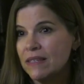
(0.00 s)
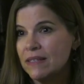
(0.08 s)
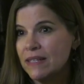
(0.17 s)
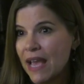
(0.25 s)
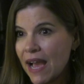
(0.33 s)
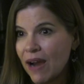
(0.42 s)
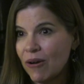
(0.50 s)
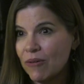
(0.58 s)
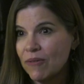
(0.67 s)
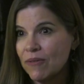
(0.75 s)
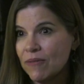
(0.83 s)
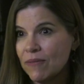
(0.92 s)

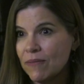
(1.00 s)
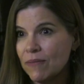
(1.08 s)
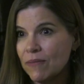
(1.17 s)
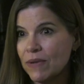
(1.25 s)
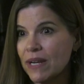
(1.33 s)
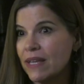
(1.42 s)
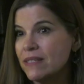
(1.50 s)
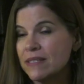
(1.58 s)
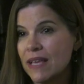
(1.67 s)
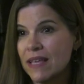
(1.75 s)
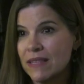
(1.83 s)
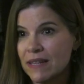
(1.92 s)
now when I
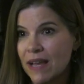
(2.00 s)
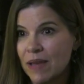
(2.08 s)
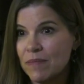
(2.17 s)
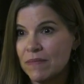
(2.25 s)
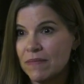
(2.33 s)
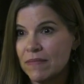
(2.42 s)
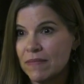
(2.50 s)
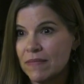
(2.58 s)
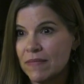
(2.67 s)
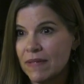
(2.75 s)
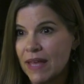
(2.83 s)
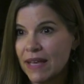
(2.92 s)
say that I'm
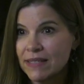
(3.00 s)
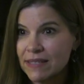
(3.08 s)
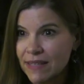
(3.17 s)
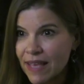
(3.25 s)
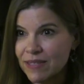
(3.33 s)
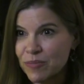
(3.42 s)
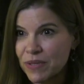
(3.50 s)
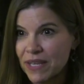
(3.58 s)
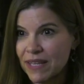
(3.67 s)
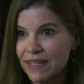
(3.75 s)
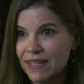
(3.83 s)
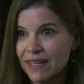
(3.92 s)

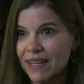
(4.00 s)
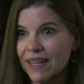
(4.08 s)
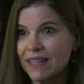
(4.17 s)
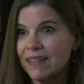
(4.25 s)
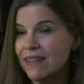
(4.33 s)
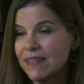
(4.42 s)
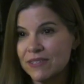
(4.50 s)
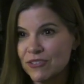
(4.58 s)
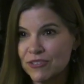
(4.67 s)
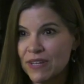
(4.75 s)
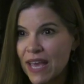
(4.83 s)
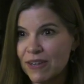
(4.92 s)
ex-lesbian and
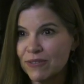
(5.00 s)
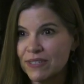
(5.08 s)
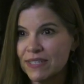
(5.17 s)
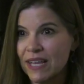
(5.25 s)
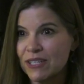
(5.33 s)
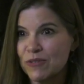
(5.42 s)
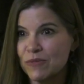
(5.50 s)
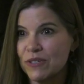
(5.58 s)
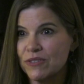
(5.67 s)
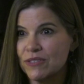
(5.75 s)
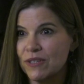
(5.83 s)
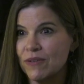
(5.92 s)
just
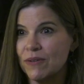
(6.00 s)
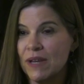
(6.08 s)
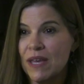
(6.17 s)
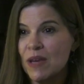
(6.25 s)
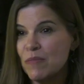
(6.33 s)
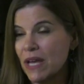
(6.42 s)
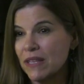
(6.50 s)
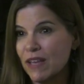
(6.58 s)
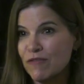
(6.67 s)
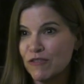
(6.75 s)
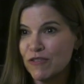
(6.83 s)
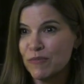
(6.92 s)
heterosexual. So my
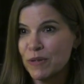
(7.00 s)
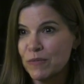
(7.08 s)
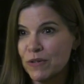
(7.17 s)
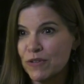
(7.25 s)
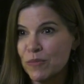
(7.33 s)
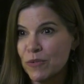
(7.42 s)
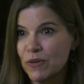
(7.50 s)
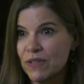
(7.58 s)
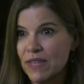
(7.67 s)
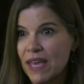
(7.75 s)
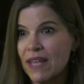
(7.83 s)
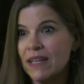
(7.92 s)
life would have been worth more
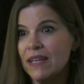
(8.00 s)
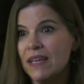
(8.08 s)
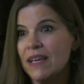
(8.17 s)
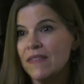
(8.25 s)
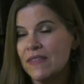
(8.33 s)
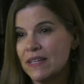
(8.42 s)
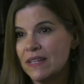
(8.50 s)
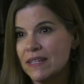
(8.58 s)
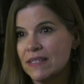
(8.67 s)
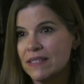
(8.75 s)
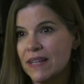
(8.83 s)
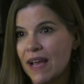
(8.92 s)
then than it
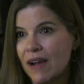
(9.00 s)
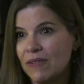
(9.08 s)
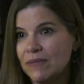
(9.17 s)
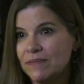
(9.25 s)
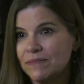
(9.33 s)
is now.